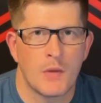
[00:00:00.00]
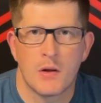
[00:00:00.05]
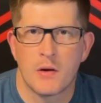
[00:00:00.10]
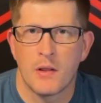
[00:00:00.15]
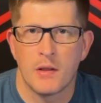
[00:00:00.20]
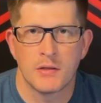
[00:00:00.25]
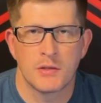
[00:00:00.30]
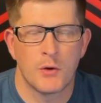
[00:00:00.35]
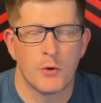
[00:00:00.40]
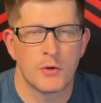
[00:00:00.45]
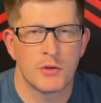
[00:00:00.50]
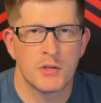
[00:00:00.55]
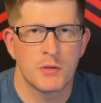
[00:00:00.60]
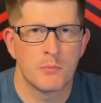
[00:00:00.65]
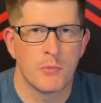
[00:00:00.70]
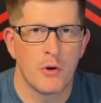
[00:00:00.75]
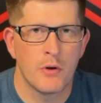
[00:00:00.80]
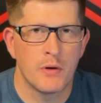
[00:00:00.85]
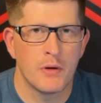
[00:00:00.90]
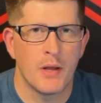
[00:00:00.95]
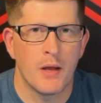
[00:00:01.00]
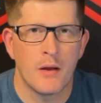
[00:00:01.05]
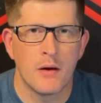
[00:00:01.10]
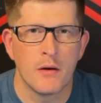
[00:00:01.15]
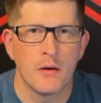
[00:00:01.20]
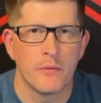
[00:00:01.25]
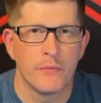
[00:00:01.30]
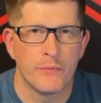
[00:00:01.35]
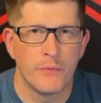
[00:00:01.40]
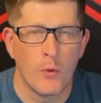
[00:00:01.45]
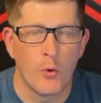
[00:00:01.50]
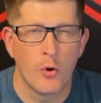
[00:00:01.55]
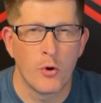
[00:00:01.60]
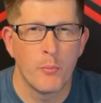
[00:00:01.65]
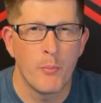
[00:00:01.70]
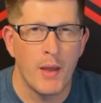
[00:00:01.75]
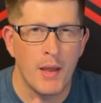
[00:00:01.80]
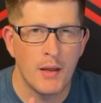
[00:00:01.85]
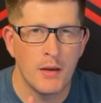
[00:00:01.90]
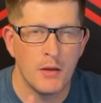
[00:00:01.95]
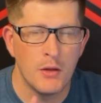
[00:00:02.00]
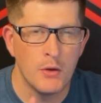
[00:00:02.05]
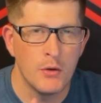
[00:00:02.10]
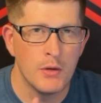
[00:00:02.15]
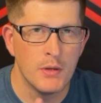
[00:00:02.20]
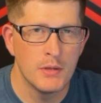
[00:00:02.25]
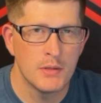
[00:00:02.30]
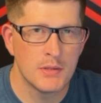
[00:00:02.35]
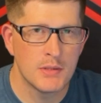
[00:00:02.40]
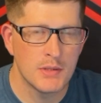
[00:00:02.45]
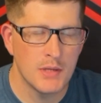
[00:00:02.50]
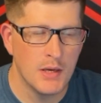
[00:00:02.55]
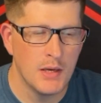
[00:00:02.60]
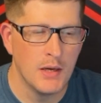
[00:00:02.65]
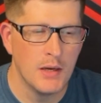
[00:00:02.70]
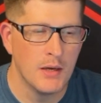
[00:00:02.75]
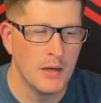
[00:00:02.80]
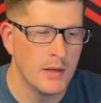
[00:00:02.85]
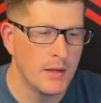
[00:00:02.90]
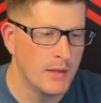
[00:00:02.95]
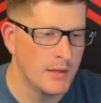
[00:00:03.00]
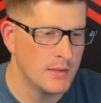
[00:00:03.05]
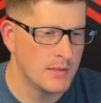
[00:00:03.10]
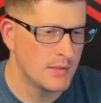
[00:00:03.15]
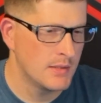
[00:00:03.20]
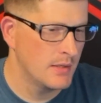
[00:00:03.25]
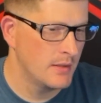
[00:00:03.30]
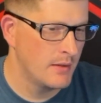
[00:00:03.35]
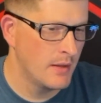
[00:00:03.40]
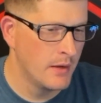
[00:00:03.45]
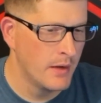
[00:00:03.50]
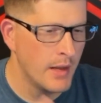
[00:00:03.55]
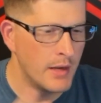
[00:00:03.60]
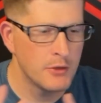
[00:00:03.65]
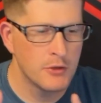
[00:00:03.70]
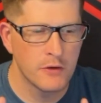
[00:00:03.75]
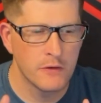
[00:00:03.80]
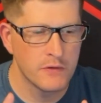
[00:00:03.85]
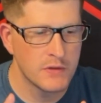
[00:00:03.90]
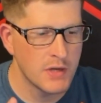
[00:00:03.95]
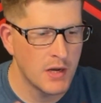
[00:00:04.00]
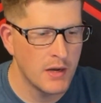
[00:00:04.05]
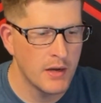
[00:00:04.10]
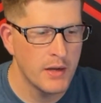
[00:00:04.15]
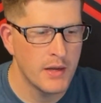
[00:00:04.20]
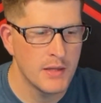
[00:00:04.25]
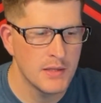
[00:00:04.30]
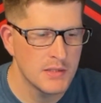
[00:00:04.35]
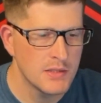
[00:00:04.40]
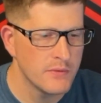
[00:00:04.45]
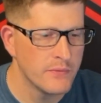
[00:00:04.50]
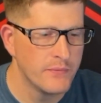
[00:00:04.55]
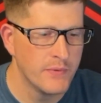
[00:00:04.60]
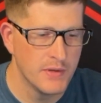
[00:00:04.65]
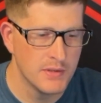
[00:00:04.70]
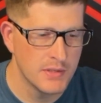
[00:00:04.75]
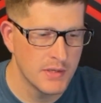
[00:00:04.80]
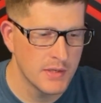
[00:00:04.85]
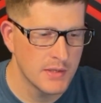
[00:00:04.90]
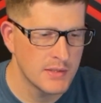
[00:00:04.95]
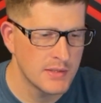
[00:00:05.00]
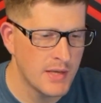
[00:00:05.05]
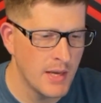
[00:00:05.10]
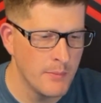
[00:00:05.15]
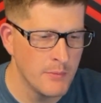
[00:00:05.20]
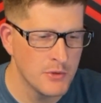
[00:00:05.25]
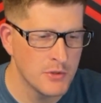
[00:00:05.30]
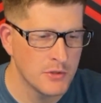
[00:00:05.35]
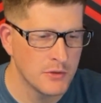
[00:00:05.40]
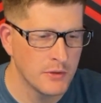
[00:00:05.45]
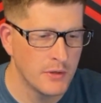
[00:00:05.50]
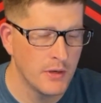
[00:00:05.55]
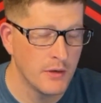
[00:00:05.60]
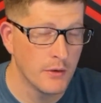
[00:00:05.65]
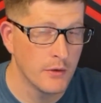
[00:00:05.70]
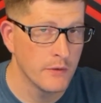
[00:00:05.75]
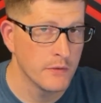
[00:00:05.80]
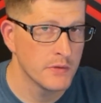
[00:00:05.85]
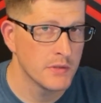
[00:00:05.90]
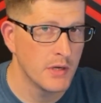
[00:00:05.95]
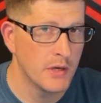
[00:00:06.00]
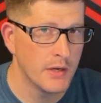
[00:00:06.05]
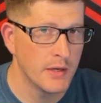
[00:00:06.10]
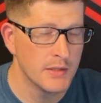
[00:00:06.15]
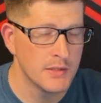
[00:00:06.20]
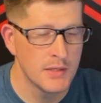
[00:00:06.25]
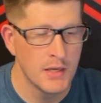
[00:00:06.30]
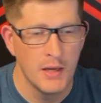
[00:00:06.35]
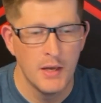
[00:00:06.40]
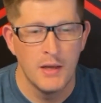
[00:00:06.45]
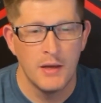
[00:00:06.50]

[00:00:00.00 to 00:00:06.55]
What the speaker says: Now, this course is broken down into four main units. It's the nature of science, physics, chemistry, and earth science.